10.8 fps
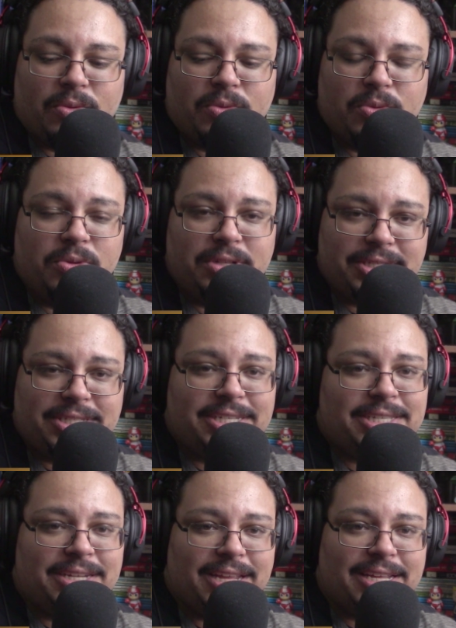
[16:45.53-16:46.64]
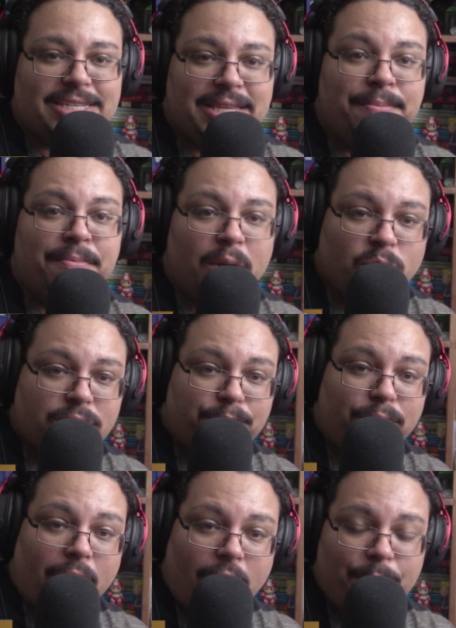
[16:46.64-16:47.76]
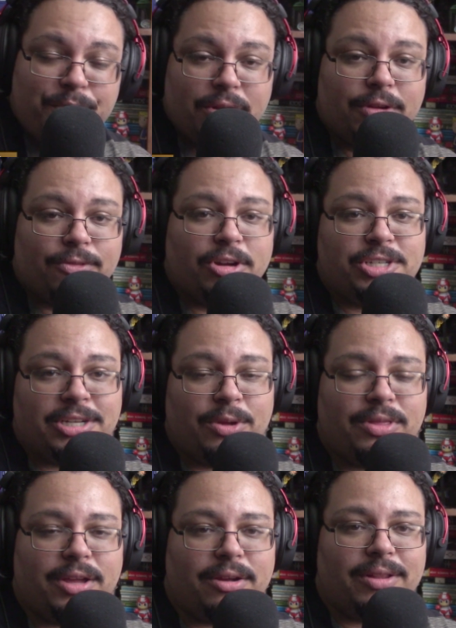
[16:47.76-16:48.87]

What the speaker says: Google Assistant is the most popular version out there.